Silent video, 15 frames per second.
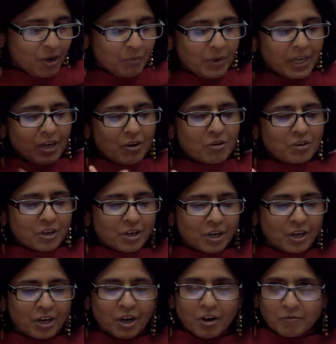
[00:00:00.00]
We
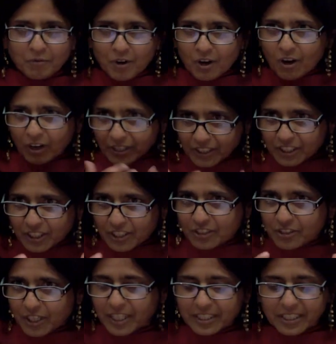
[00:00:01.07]
look for
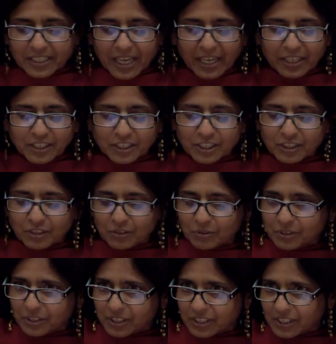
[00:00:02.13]
concentrated energy
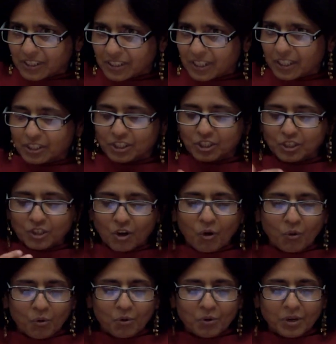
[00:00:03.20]
sources, such as
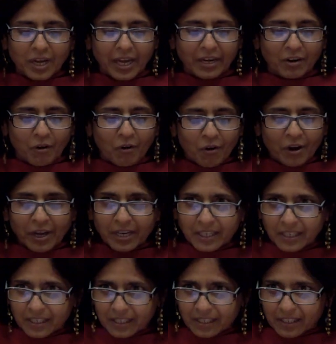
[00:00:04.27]
coal and oil,